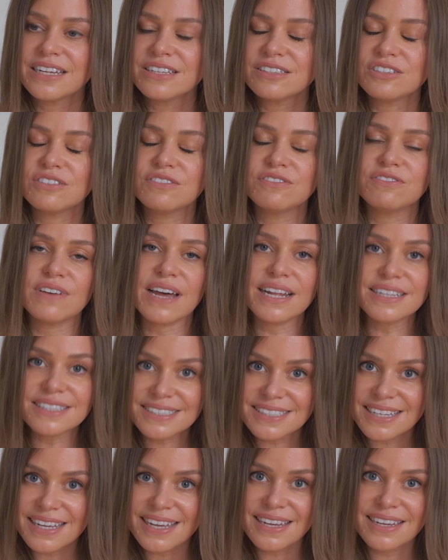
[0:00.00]
to
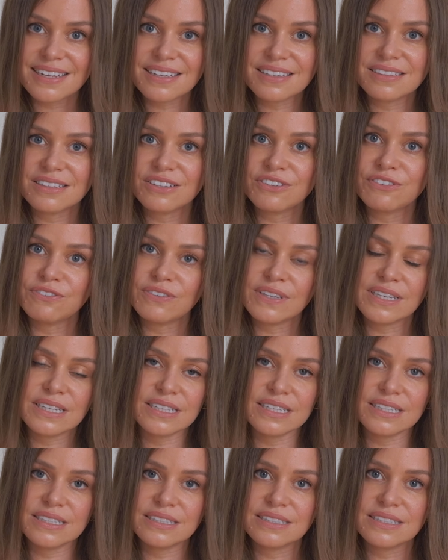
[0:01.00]
validate the
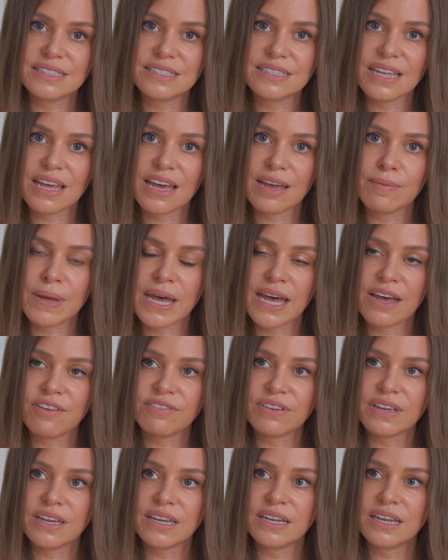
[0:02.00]
feelings that I'm
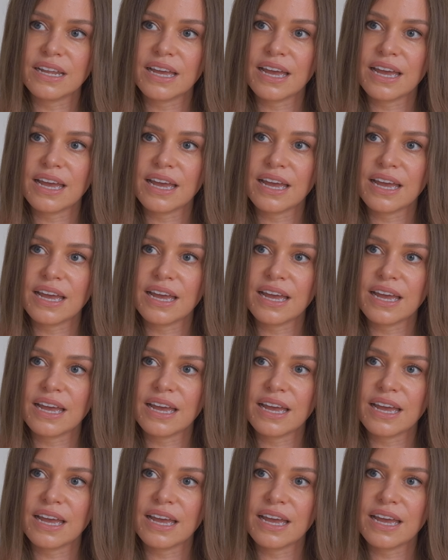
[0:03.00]
having,